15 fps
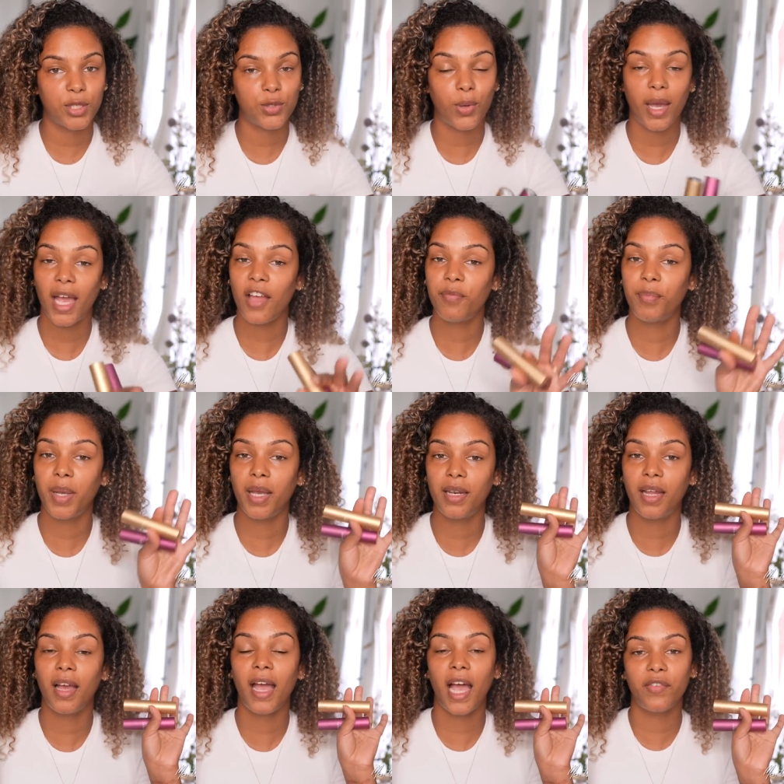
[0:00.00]
so I have been
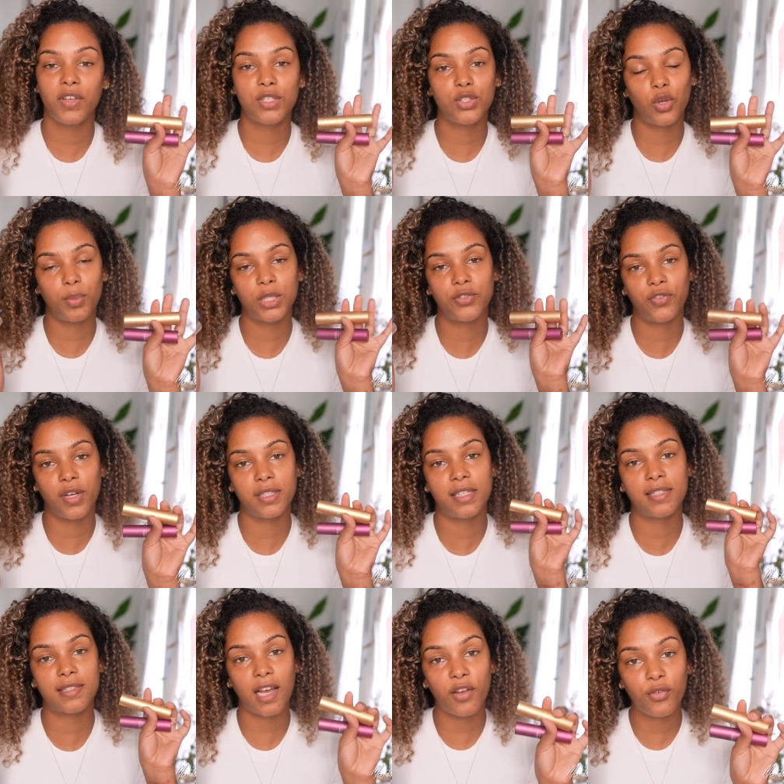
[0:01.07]
having so much fun
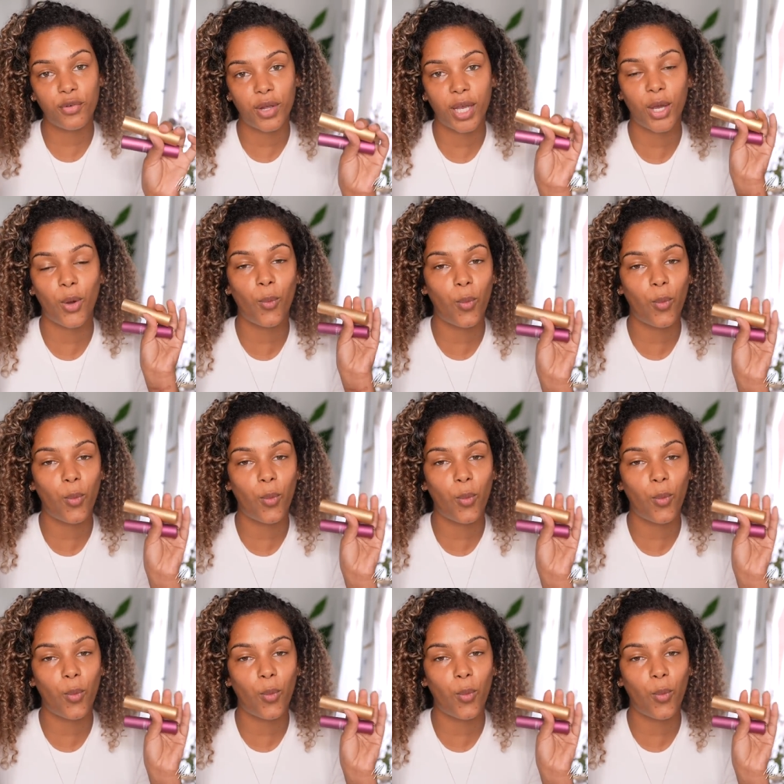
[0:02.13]
discovering